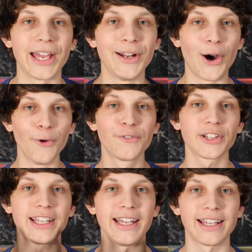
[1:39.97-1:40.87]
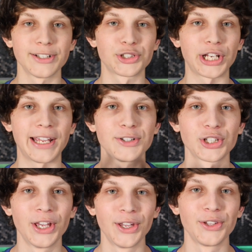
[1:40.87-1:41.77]
and hopefully it can
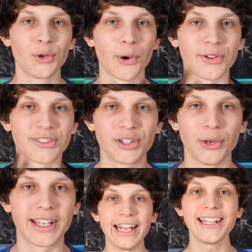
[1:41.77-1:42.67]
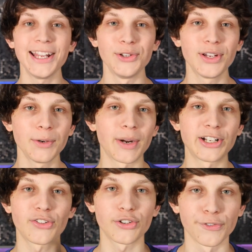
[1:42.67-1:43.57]
change yours too. And again, you can
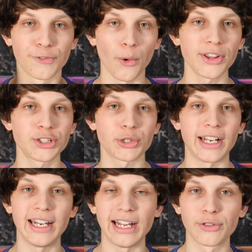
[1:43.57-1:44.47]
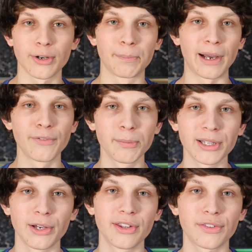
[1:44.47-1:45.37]
register for the training either above or
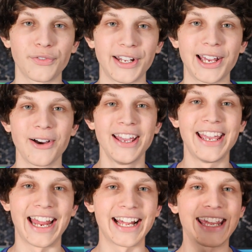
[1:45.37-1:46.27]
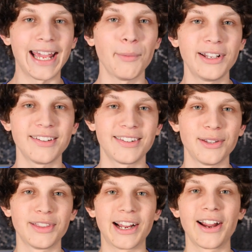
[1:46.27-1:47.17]
below this video, and I can't wait to see
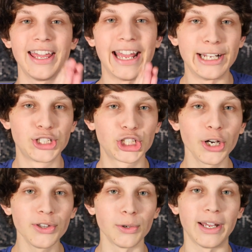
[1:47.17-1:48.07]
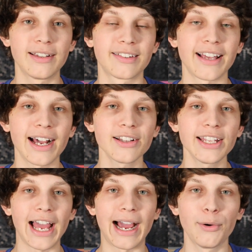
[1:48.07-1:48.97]
you there and show you
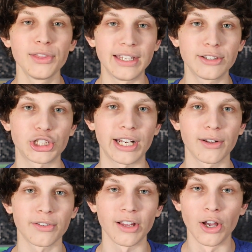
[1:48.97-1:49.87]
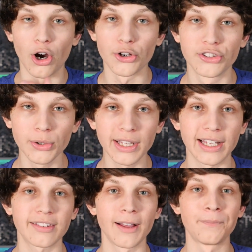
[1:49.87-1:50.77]
exactly how these channels are doing
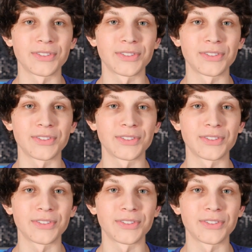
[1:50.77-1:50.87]
this,